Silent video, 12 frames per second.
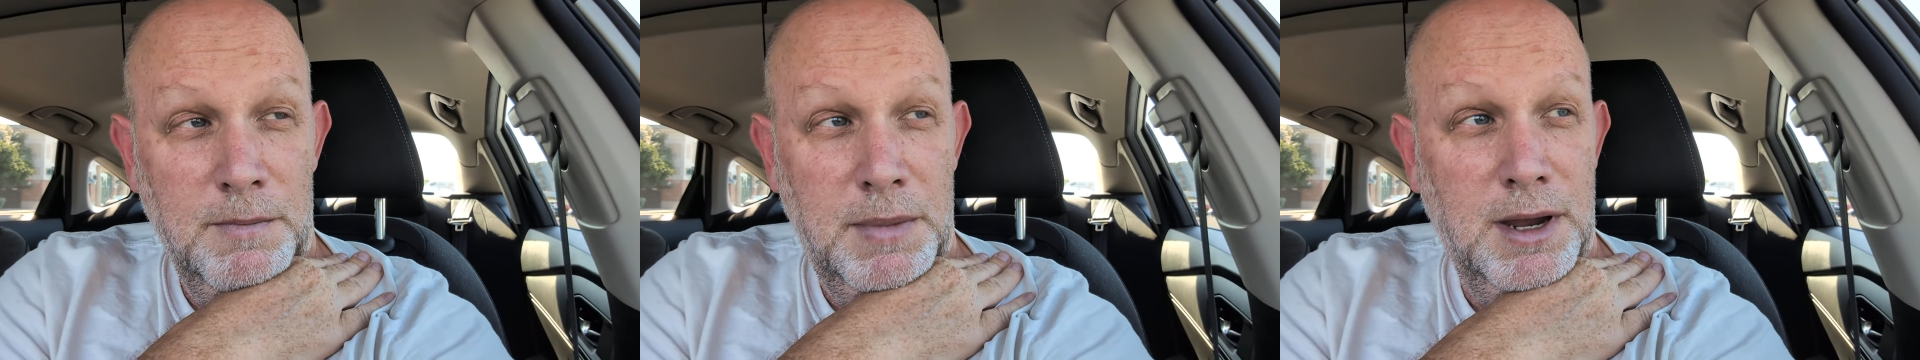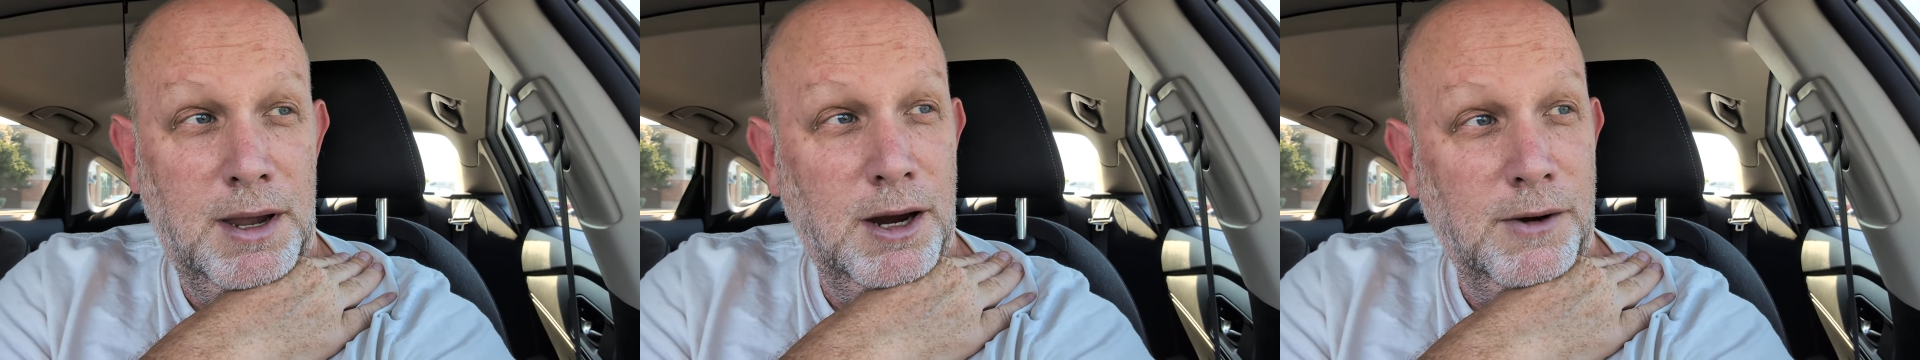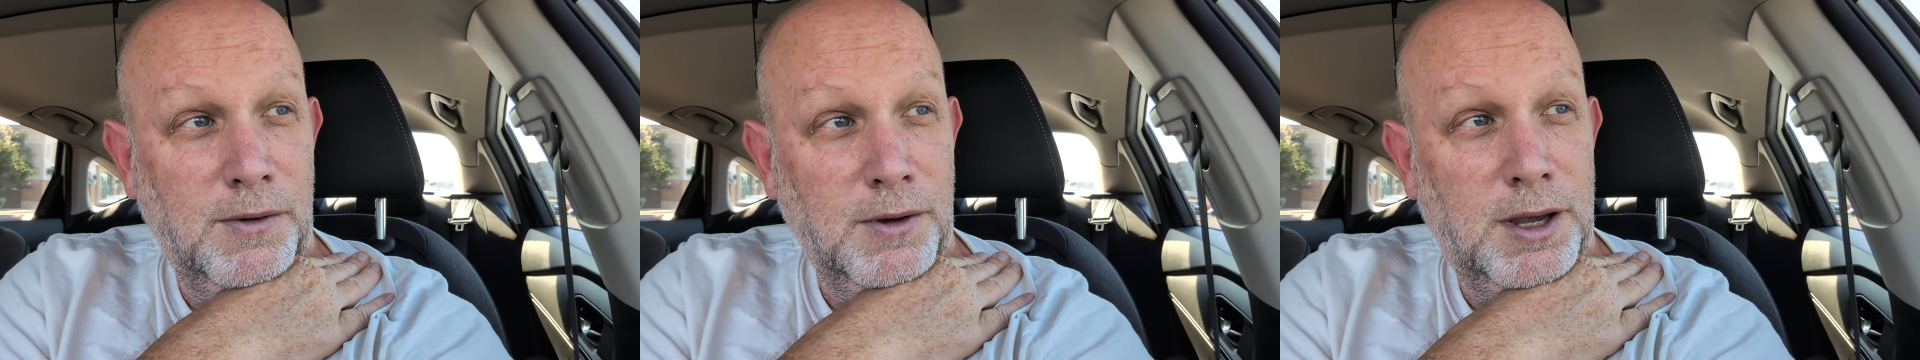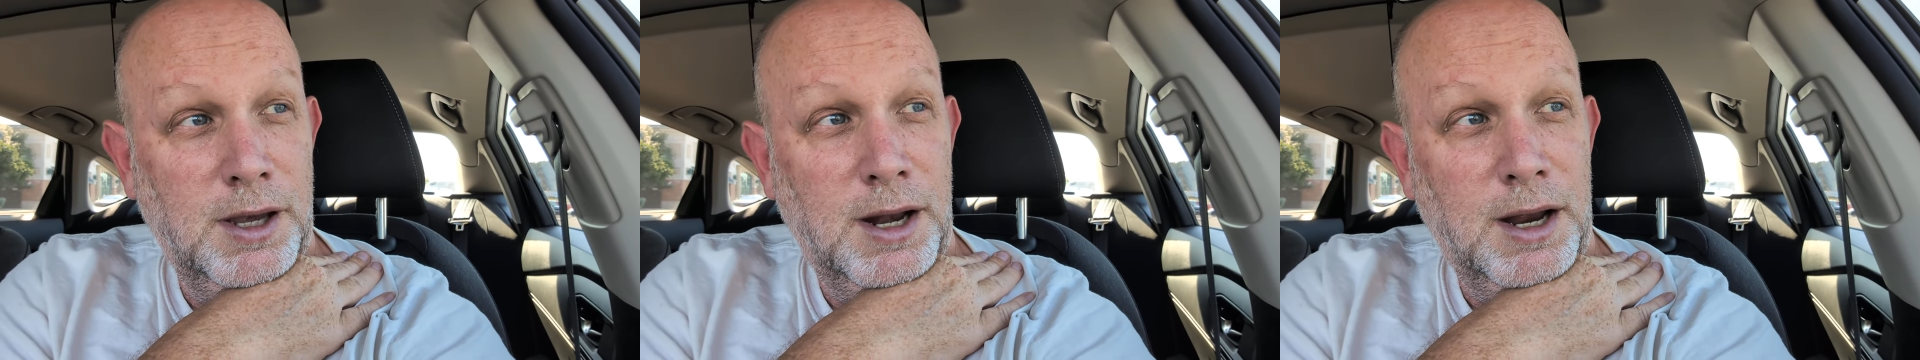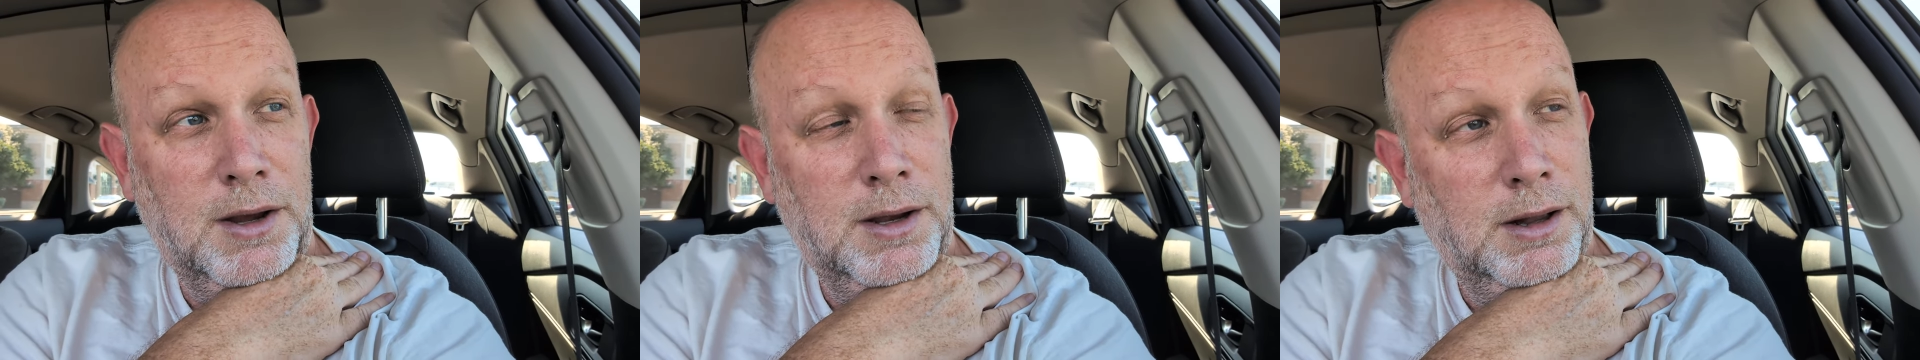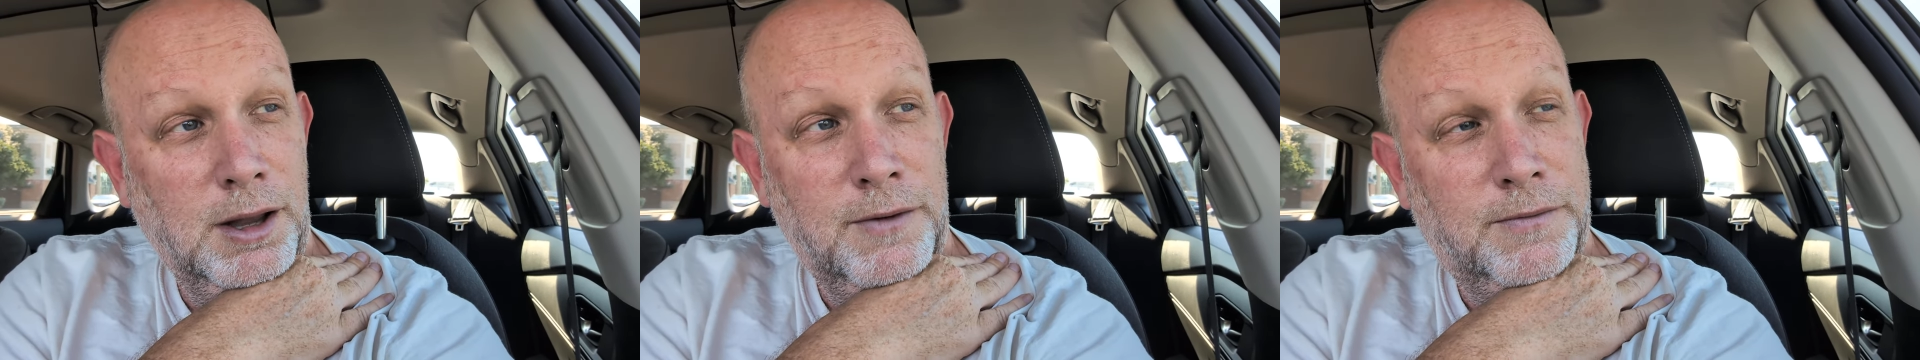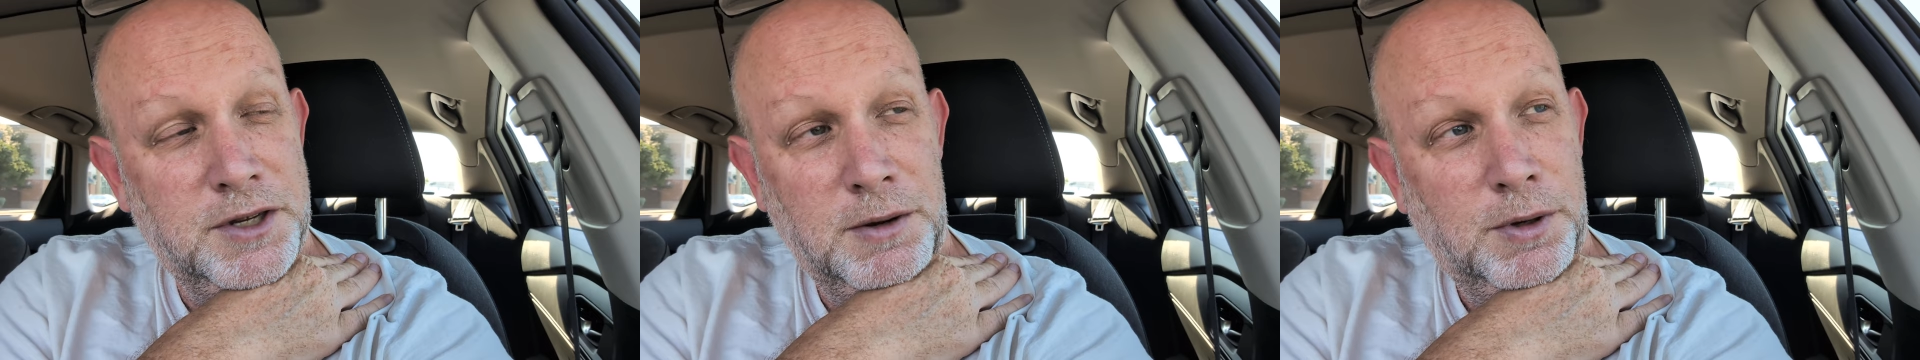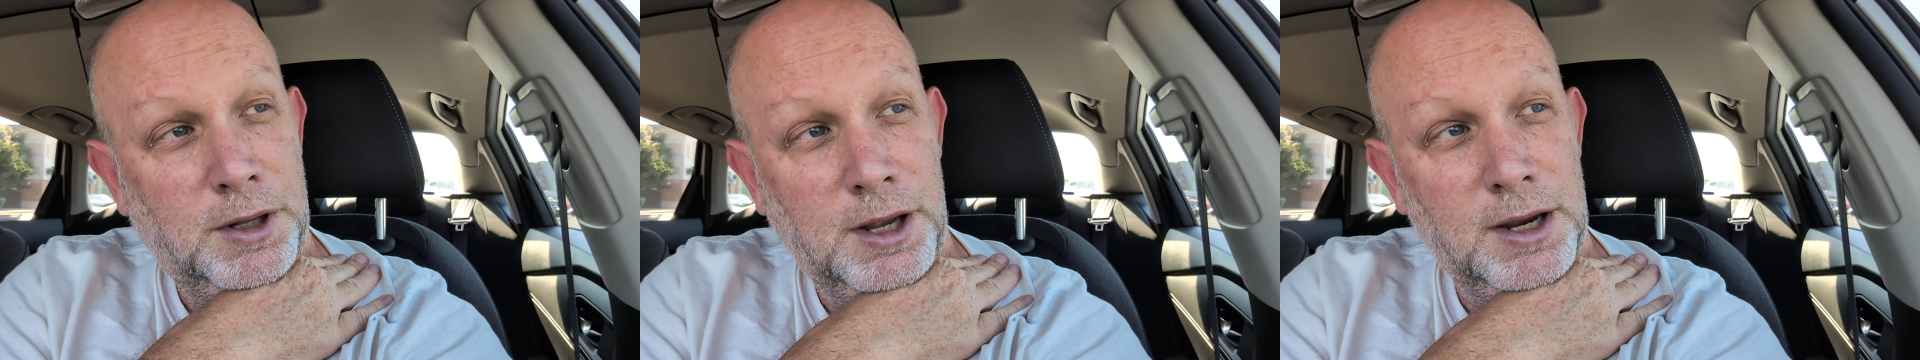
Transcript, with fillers: be careful, kid, I could love someone